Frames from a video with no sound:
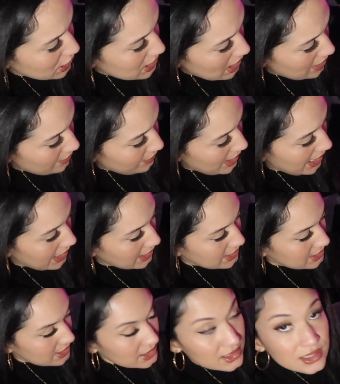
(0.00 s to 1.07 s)
just have
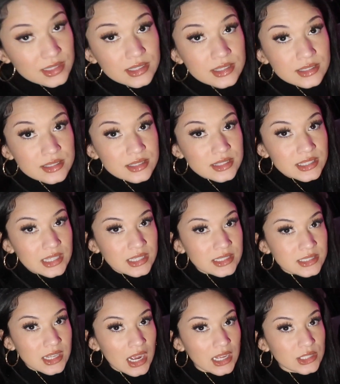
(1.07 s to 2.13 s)
hand
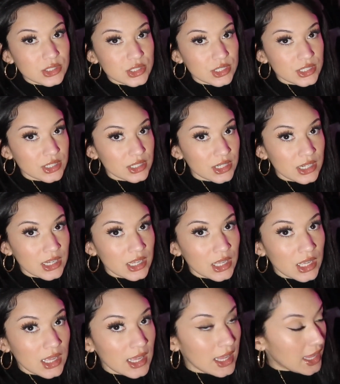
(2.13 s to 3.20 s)
sanitizer
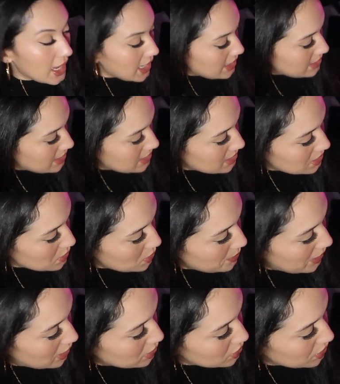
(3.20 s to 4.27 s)
in this little
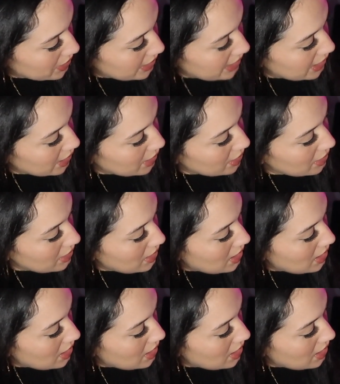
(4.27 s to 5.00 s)
pouch right here.